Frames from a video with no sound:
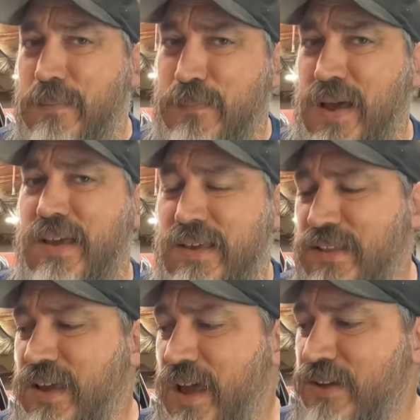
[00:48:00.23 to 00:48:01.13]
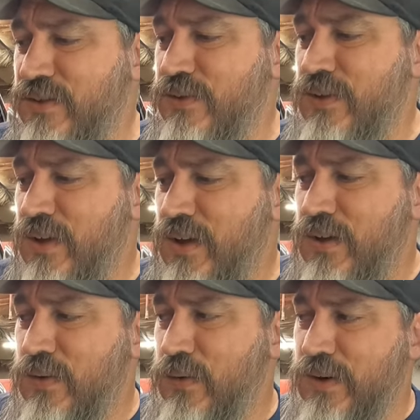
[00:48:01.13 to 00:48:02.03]
that back in the axle,
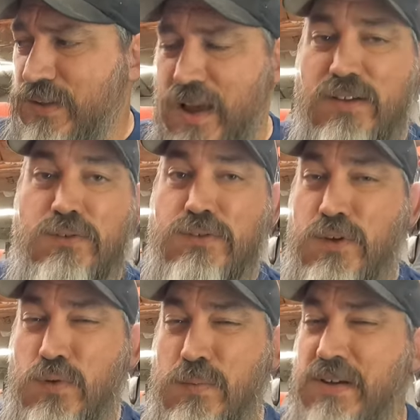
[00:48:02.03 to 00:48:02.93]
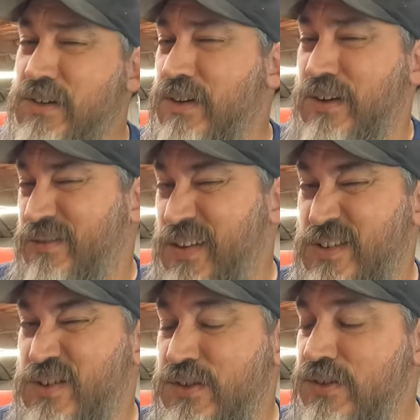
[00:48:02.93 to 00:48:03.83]
or in the axle tube, I
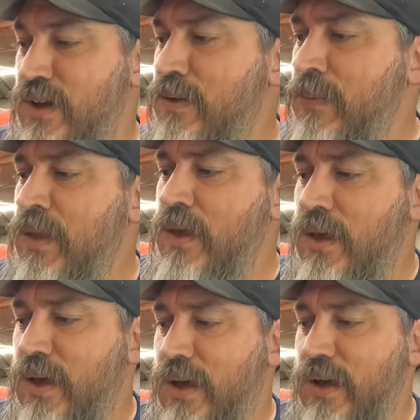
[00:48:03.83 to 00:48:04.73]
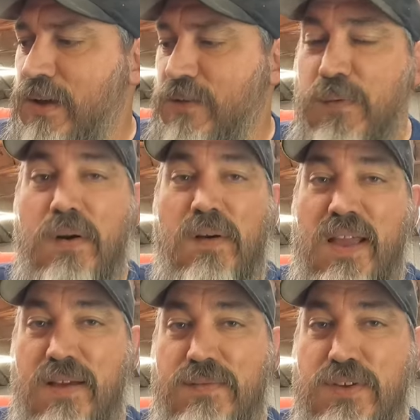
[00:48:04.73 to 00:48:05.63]
guess I should say, if we
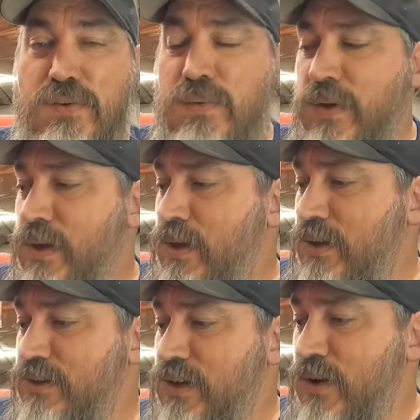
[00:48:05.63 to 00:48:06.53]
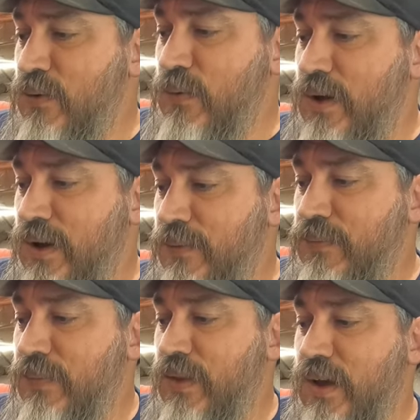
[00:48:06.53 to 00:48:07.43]
don't have to. So
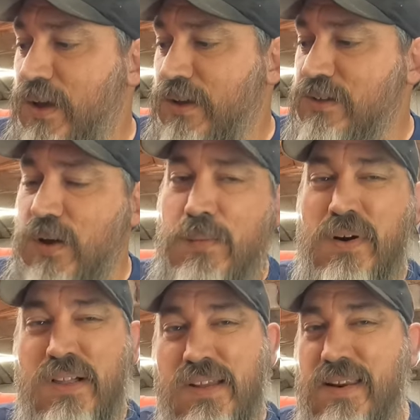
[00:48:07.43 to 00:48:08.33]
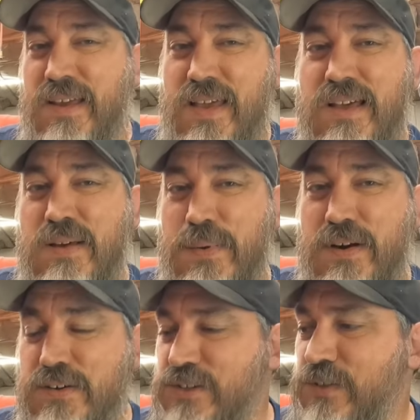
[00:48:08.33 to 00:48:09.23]
I'm going to clean that guy up
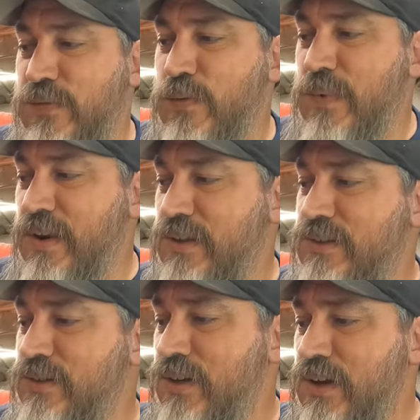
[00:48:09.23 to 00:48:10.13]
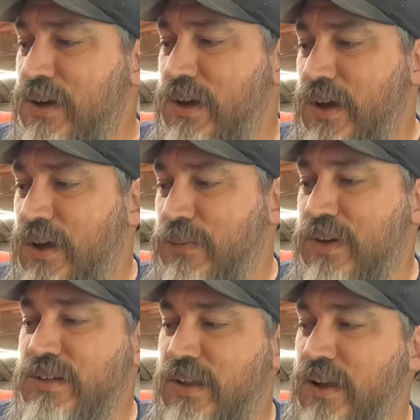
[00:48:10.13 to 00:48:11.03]
here in just a few minutes,
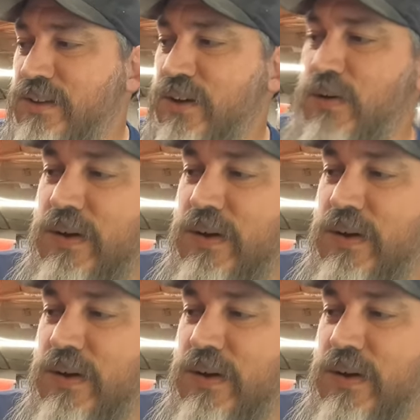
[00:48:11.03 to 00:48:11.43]
because I'd like to